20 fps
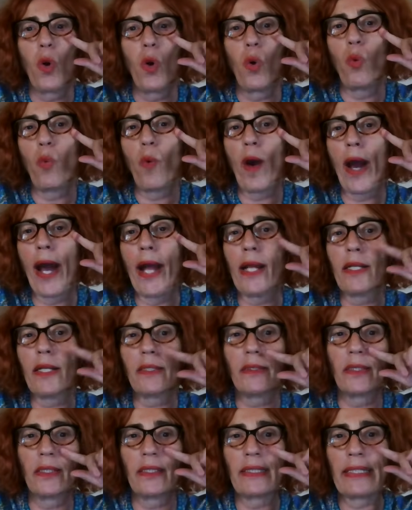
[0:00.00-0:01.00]

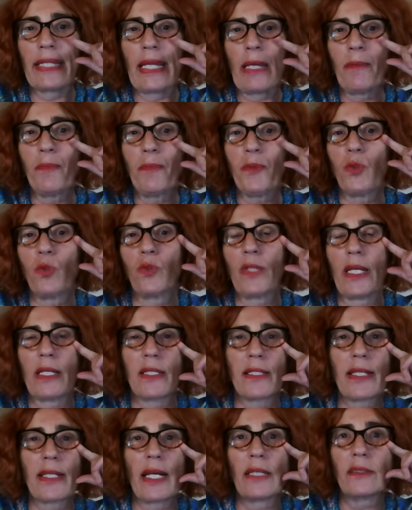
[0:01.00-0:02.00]
while the Neptune
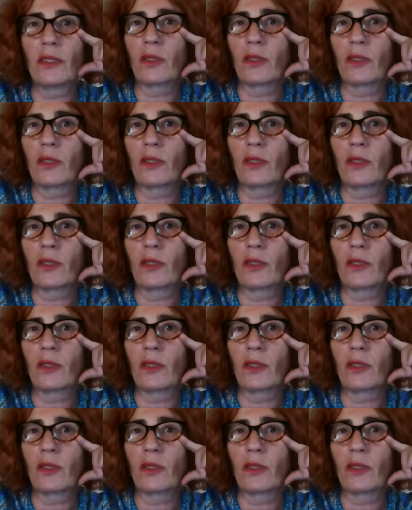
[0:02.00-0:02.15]
and Saturn